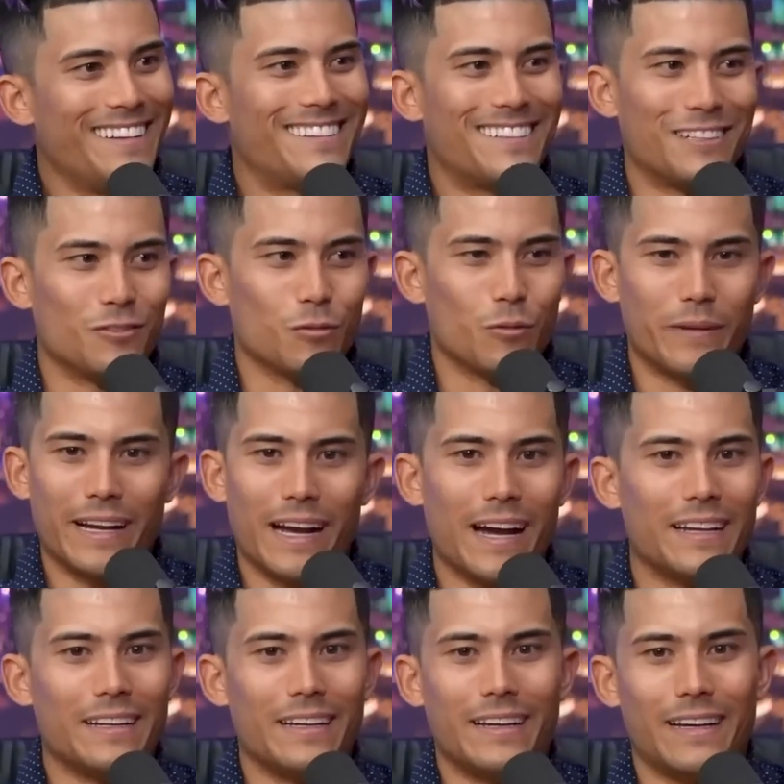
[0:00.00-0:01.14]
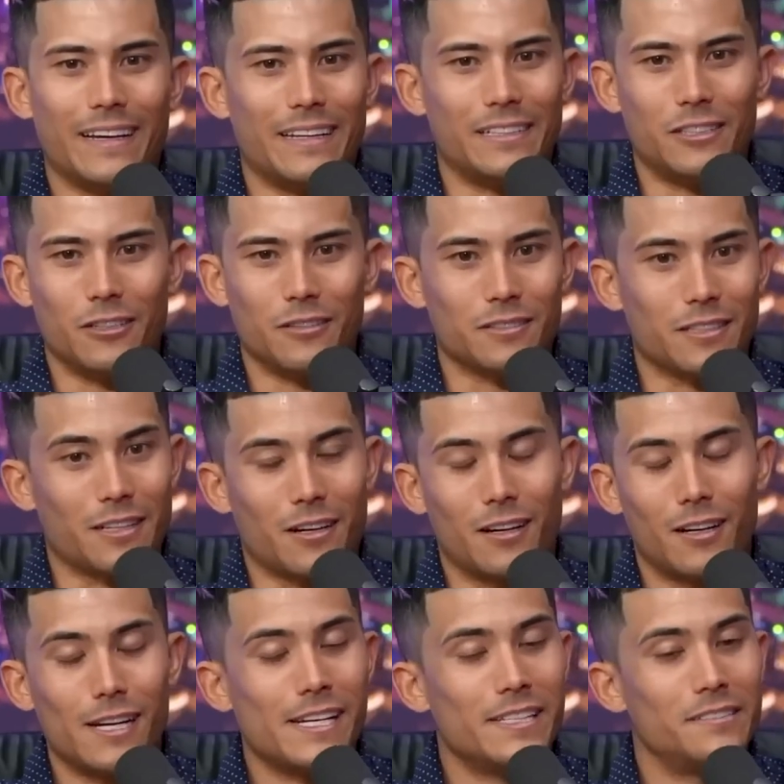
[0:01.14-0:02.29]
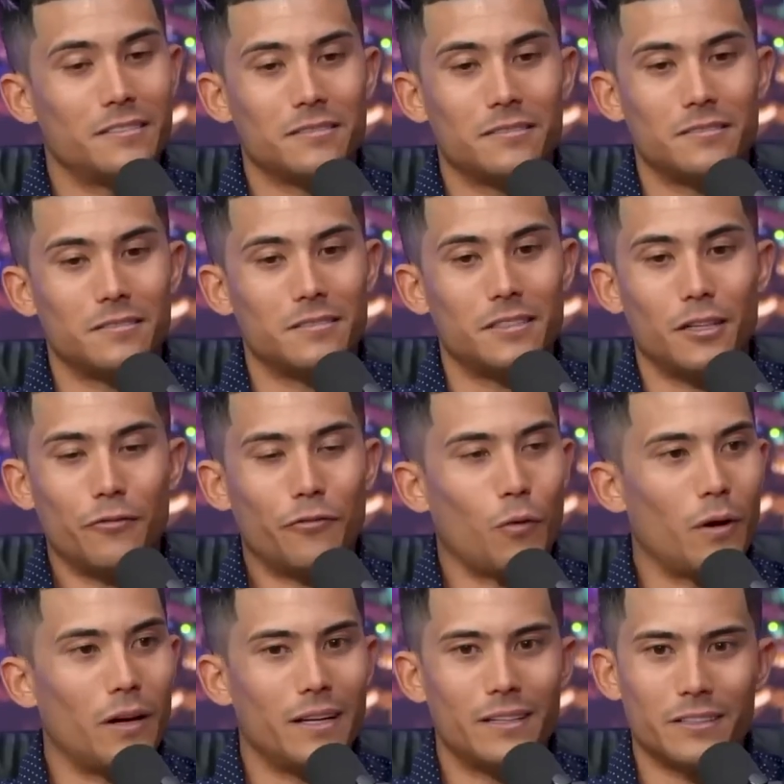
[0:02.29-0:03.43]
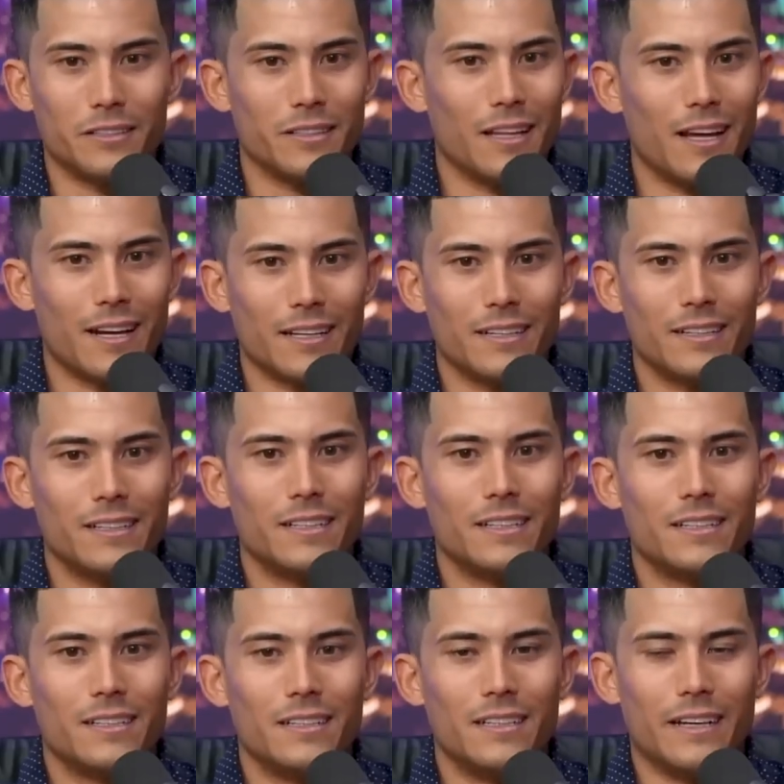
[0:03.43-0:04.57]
Here's yeah. what we got. And you're always like, all right, go for it. Good luck. Yep.